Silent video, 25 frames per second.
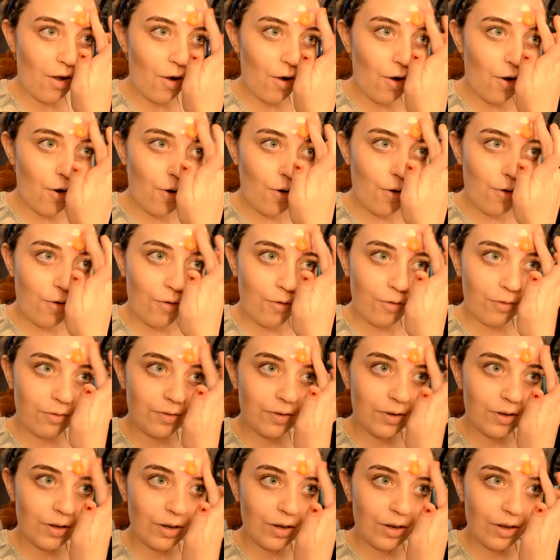
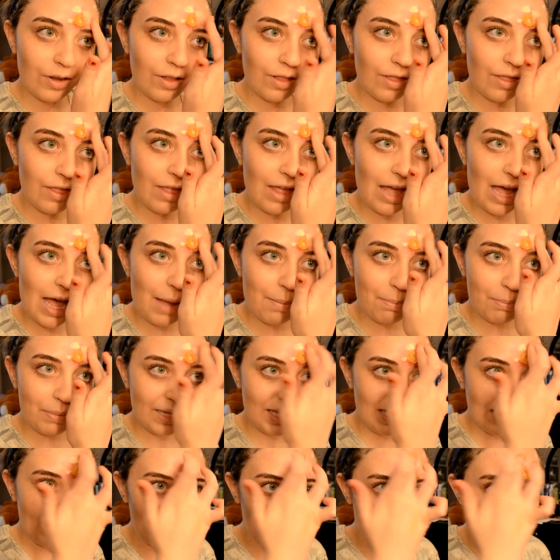over the
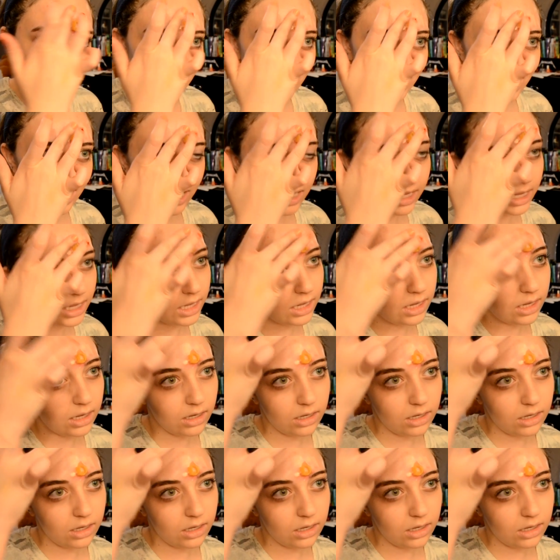pink.